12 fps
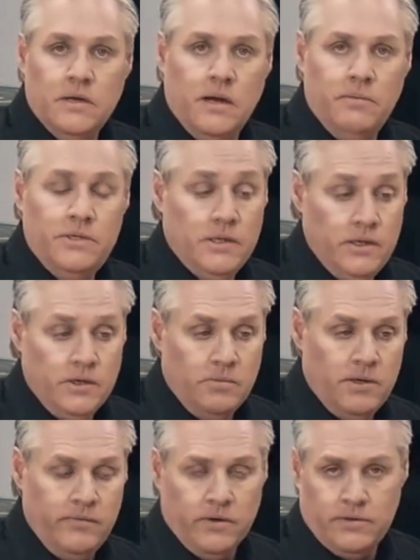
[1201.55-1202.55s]
Particularly good
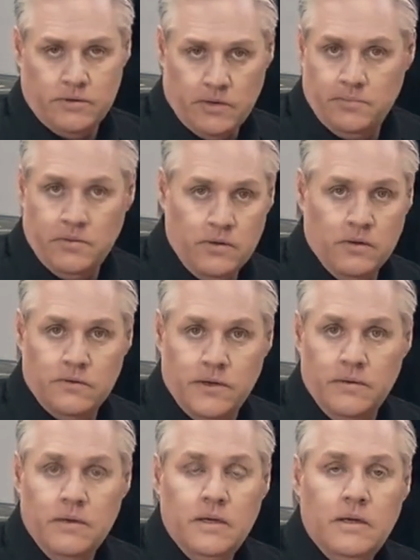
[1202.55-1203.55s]
when you've got disrupted
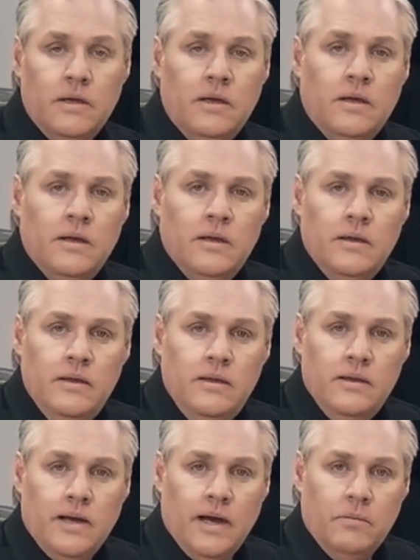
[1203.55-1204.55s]
content.
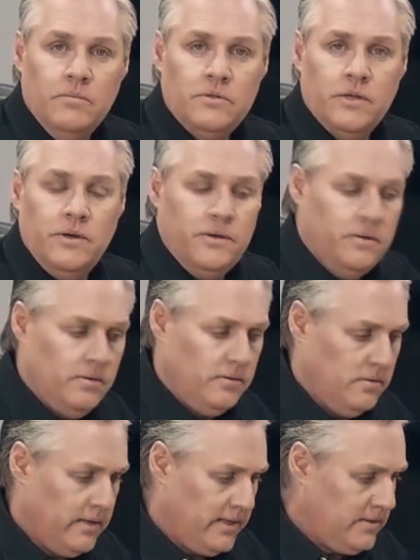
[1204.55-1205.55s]
So
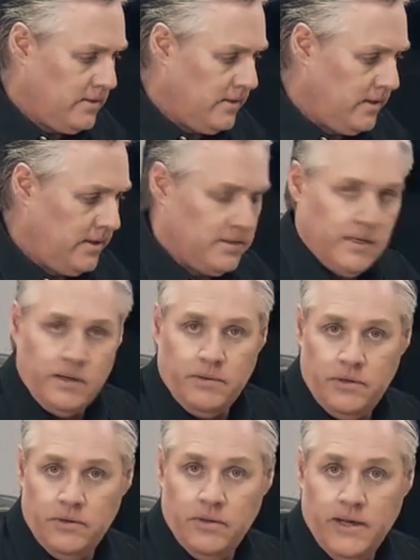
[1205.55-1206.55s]
that's how
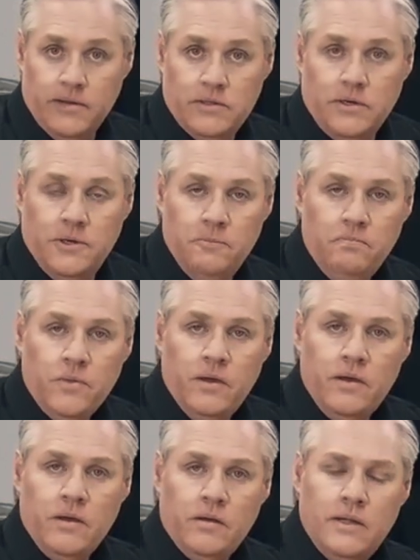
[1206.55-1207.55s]
we do that. So
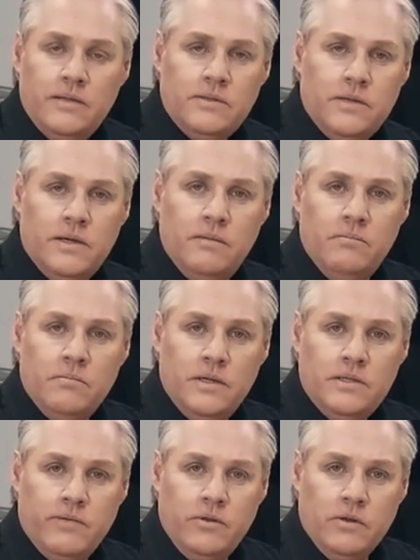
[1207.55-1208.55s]
let's
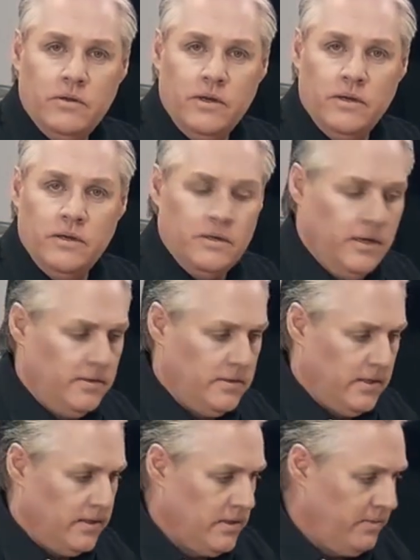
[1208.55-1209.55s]
have a look at
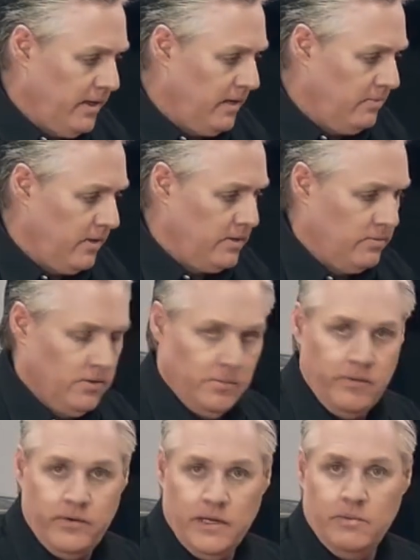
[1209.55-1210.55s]
some of the edit modes. We'll do a
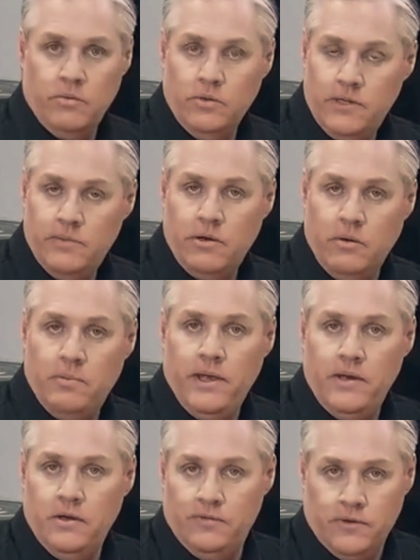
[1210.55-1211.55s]
bit of a demo. We'll demo
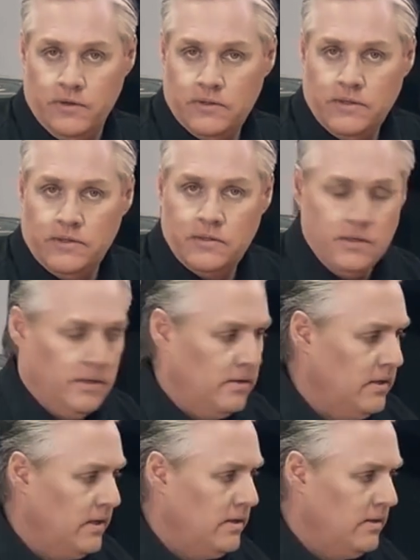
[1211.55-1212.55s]
append first. That's
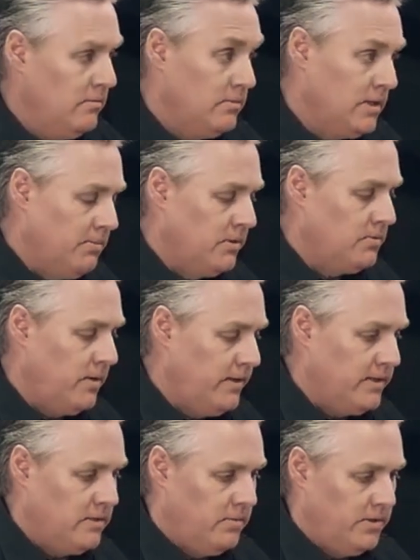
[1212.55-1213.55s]
the simplest one.
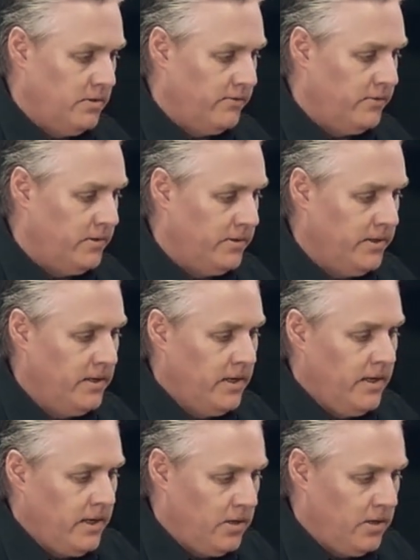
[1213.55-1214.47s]
That's the one you're often doing.